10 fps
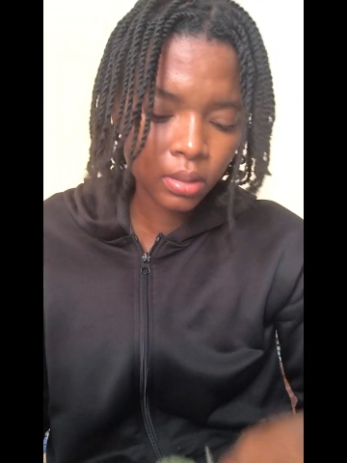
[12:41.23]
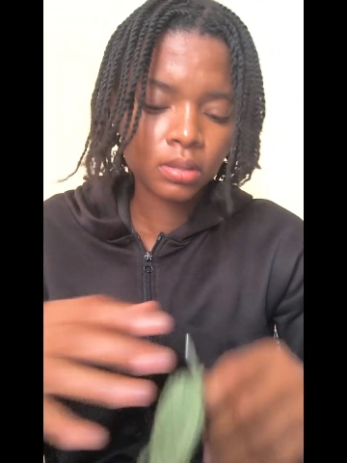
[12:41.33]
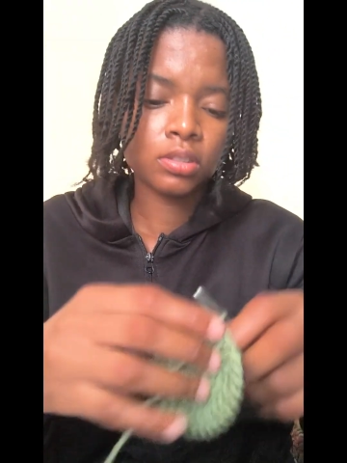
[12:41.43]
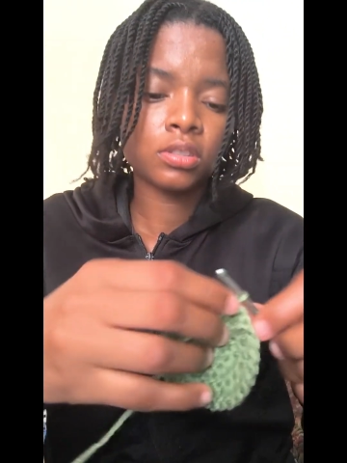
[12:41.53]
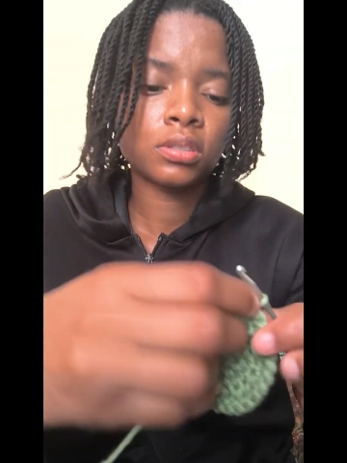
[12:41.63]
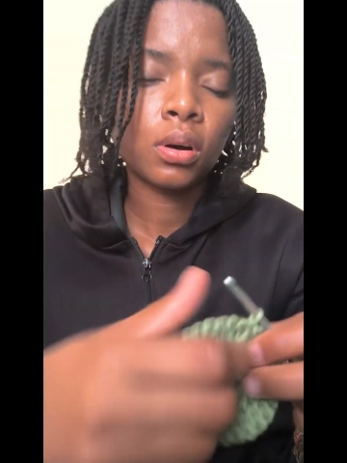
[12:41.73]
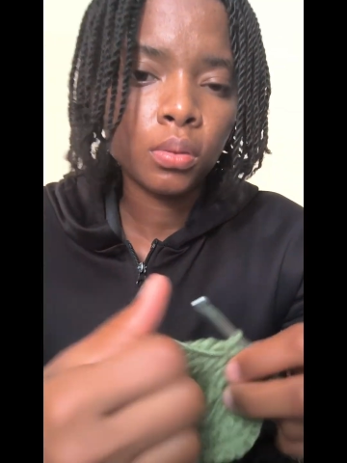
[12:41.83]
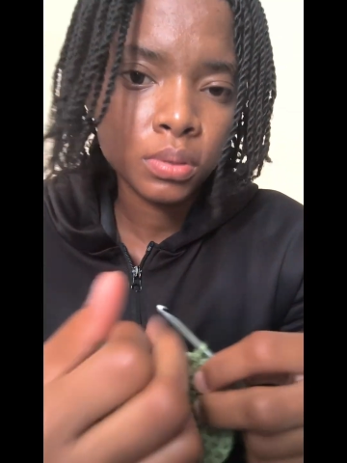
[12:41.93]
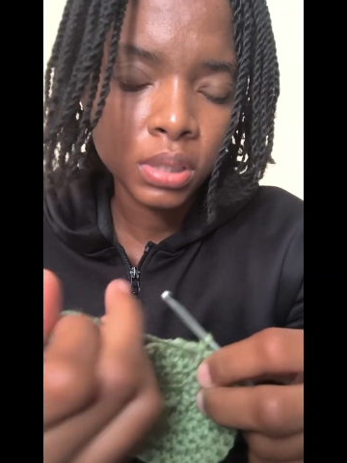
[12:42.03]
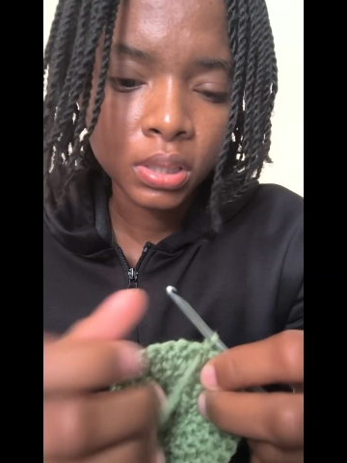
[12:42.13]
just
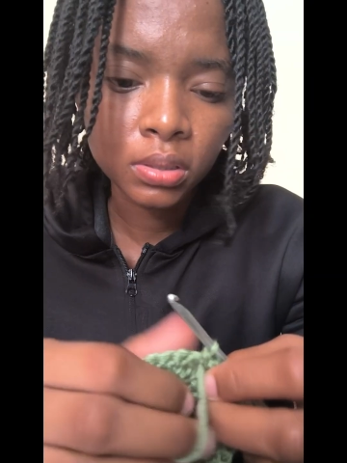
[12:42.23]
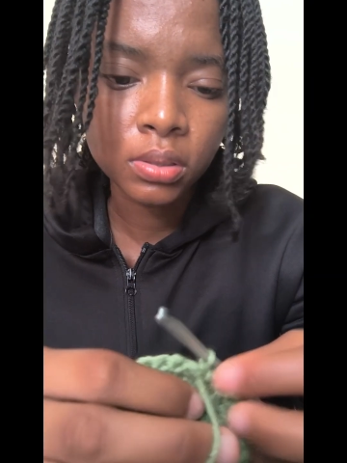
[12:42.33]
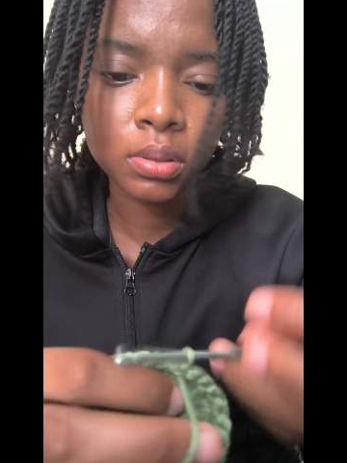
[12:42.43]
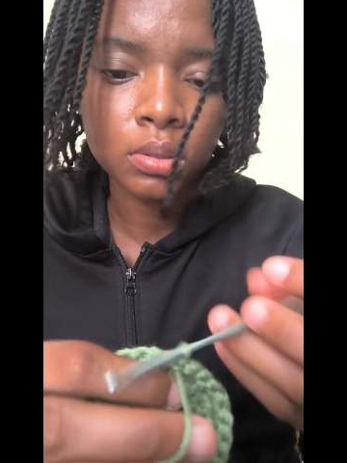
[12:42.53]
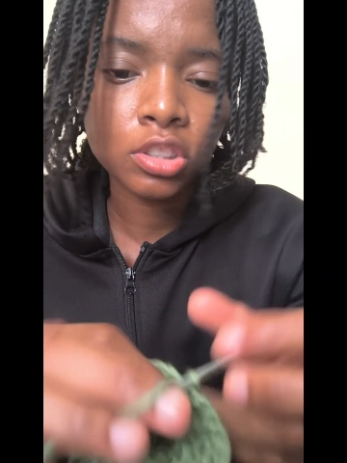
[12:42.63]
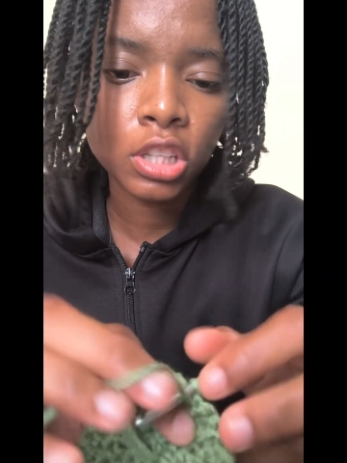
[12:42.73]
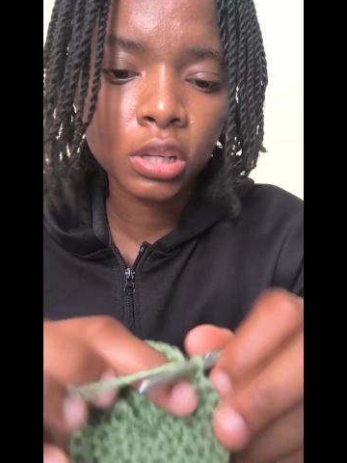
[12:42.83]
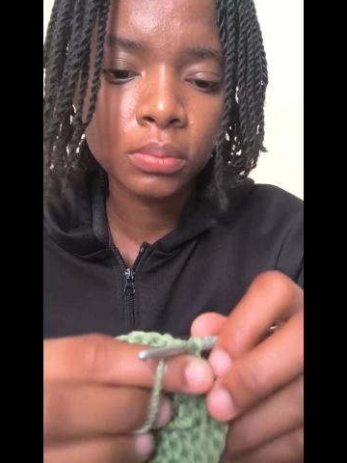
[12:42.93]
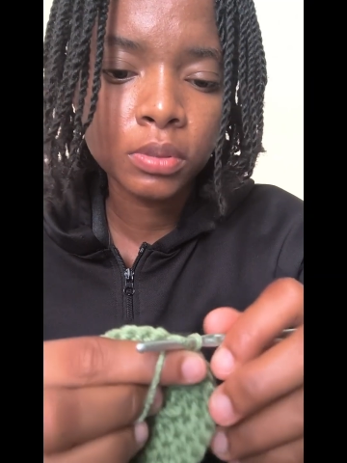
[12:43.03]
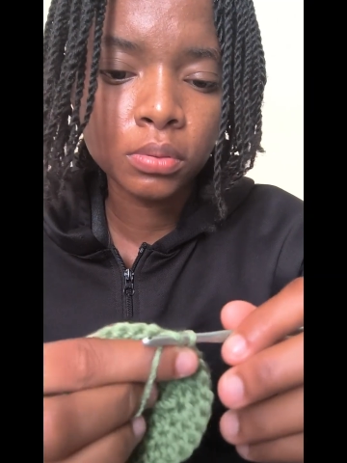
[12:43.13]
counting. So you chain
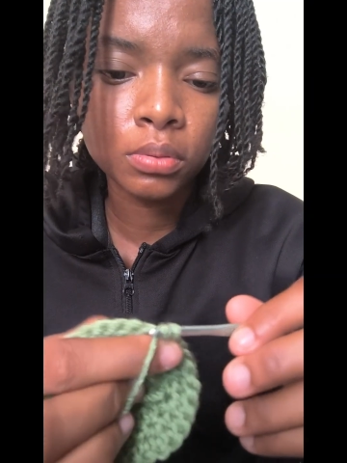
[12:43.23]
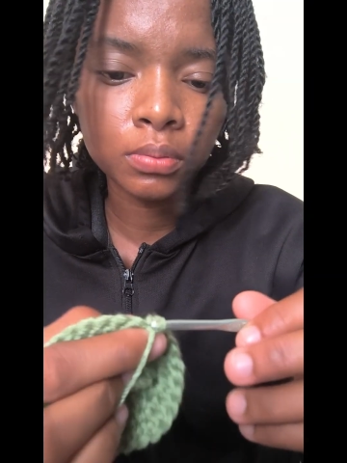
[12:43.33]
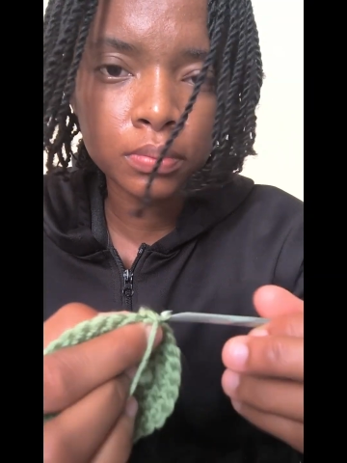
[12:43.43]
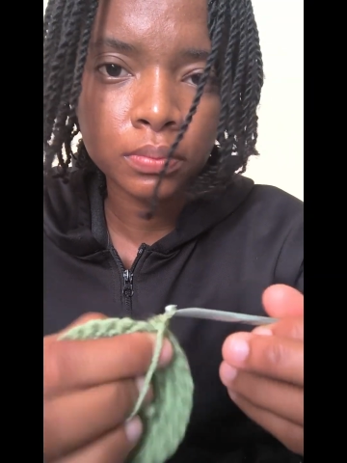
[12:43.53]
up 2,